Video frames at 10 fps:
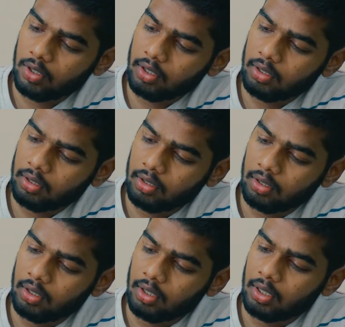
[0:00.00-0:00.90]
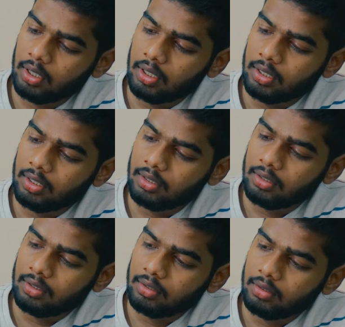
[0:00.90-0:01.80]

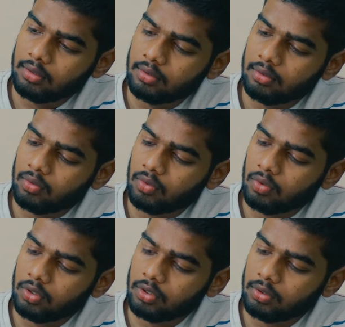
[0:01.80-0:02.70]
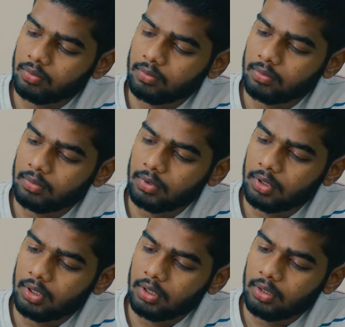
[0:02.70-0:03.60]

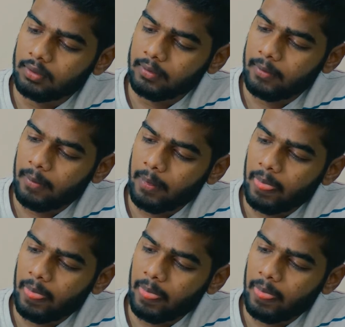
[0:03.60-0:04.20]
Nothing is said.